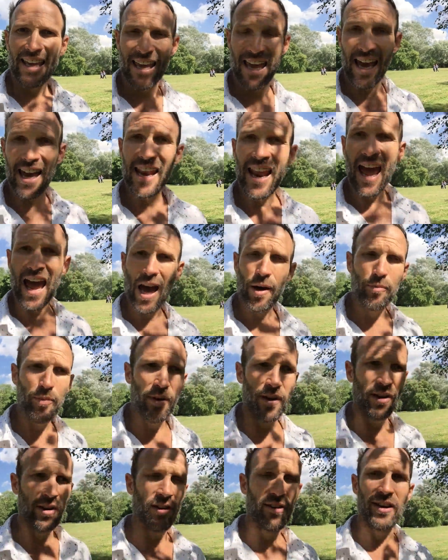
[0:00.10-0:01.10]
get
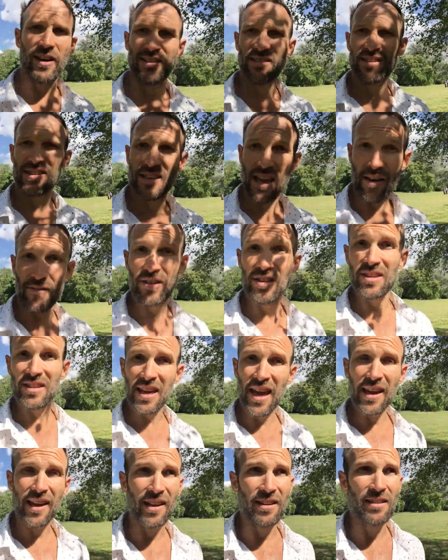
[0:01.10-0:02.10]
happier in seven
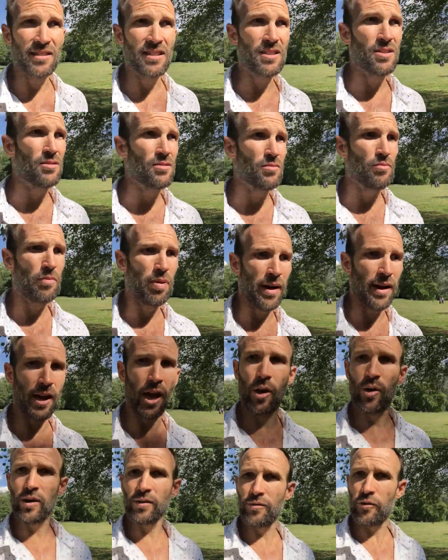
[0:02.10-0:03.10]
seconds by
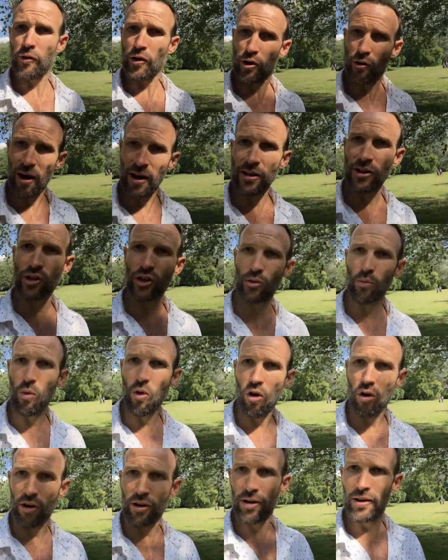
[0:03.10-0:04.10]
going for a gratitude
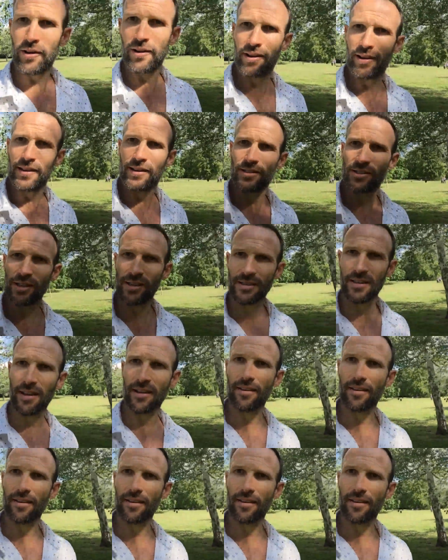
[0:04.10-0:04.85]
walk, just